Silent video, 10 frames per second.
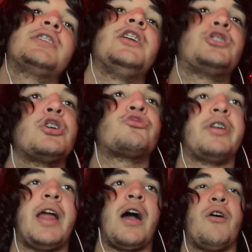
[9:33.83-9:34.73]
I just
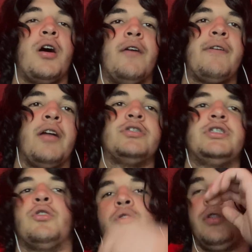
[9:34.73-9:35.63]
ran out of
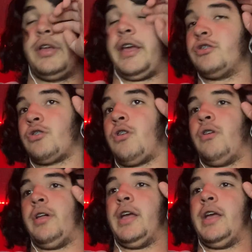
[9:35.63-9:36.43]
LG or Ligandrol